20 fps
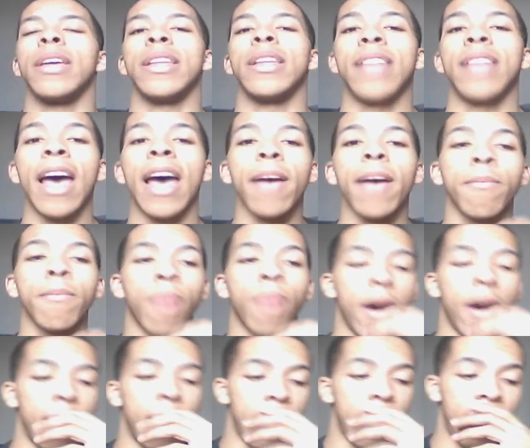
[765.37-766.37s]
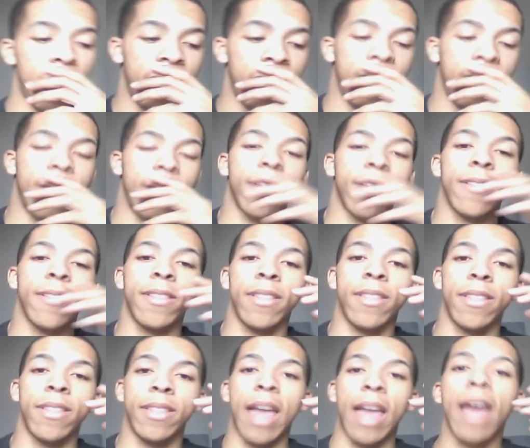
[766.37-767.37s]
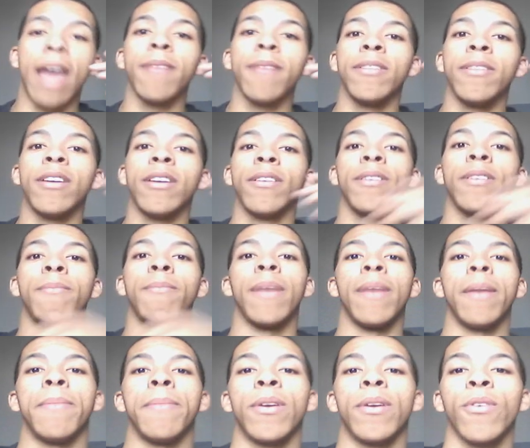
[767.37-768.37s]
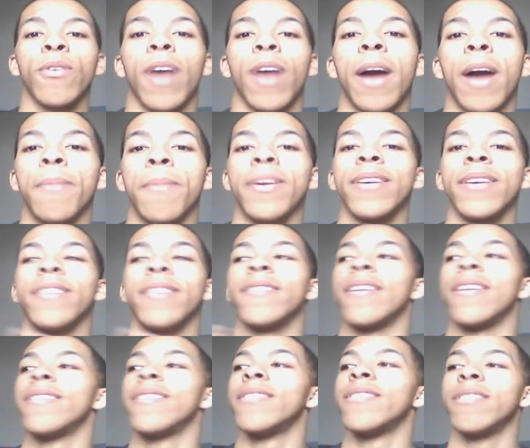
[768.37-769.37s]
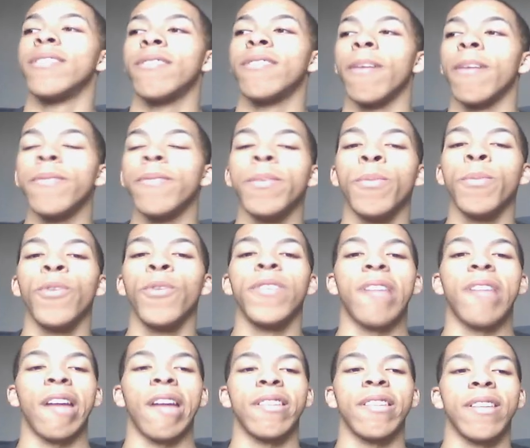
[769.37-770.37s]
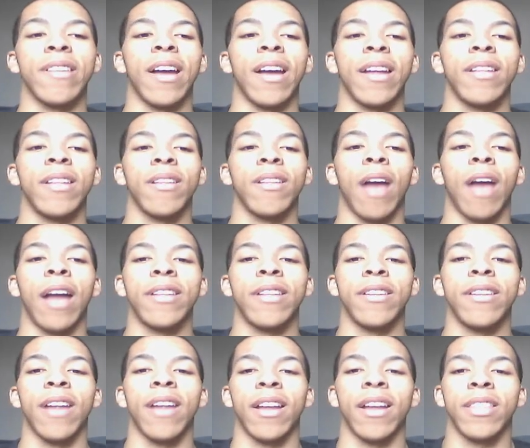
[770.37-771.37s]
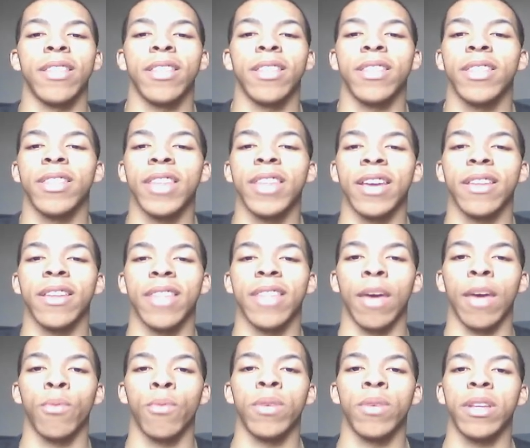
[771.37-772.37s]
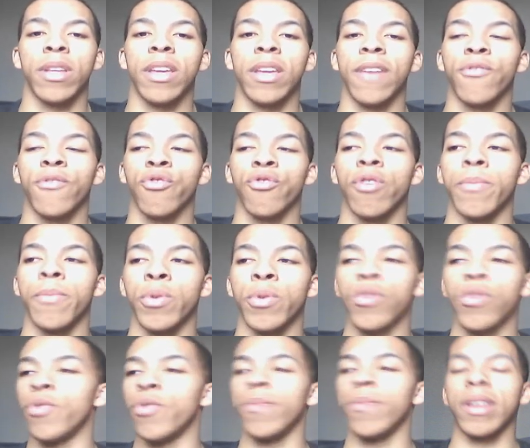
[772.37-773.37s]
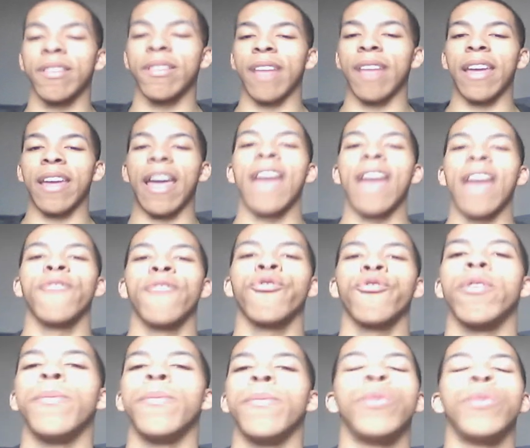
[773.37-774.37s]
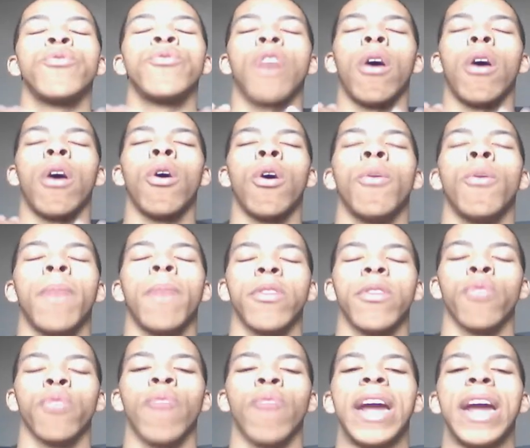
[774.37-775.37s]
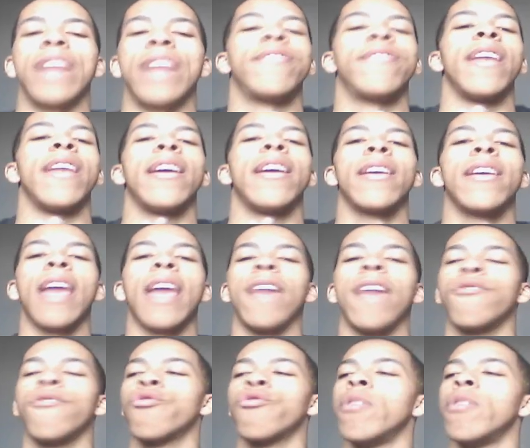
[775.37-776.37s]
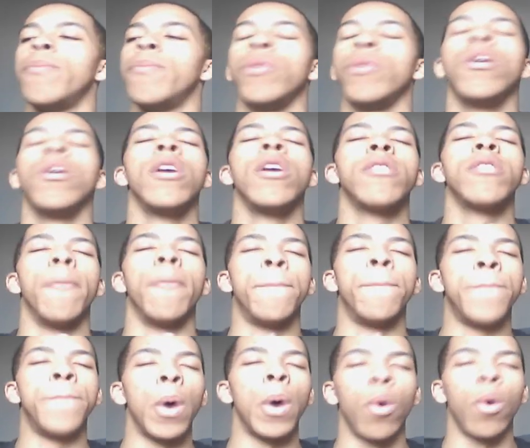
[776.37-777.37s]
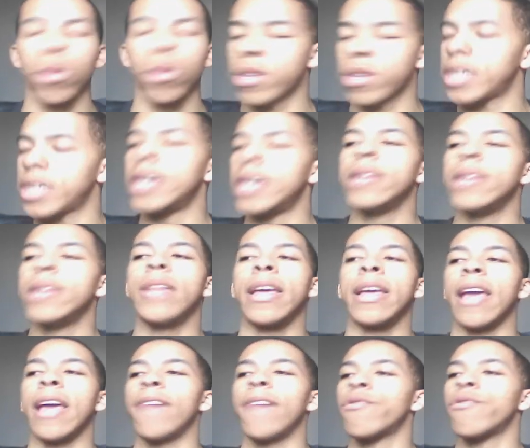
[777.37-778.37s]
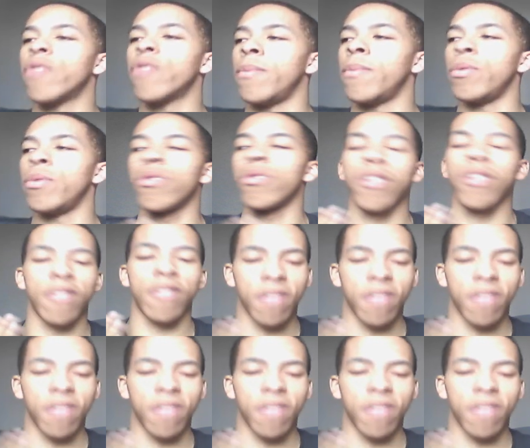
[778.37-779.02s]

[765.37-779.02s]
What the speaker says: that brought a that nearly made me cry because some of the movies I did not think they would give tribute to, because they gave tribute to Home on the Range, they gave tribute to Bolt, they gave tribute